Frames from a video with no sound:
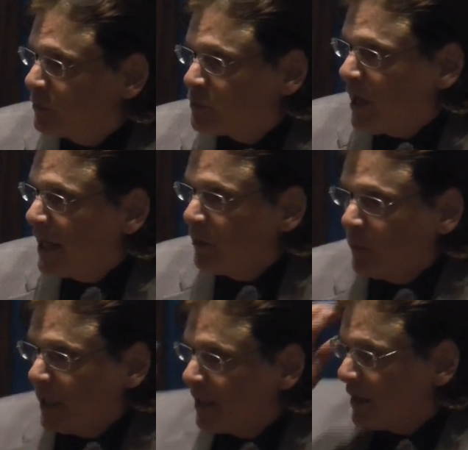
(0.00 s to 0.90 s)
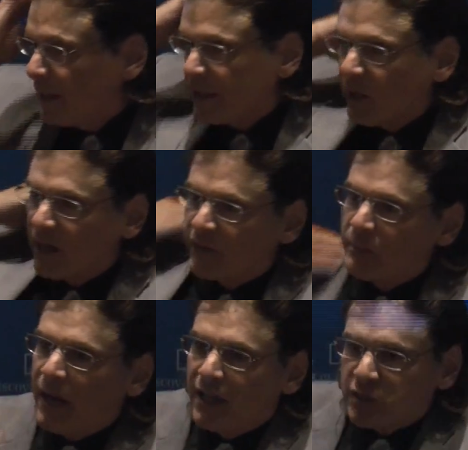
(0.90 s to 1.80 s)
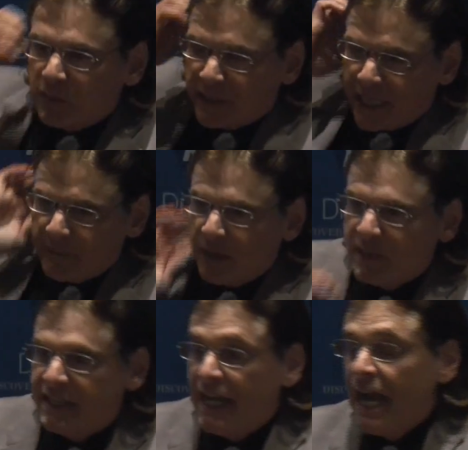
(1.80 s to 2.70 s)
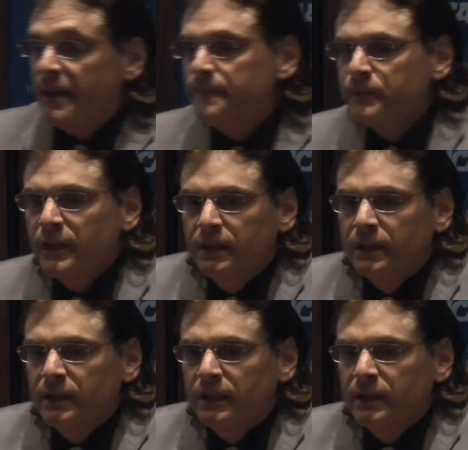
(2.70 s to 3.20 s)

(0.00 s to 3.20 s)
trying to win, every possible game that we can.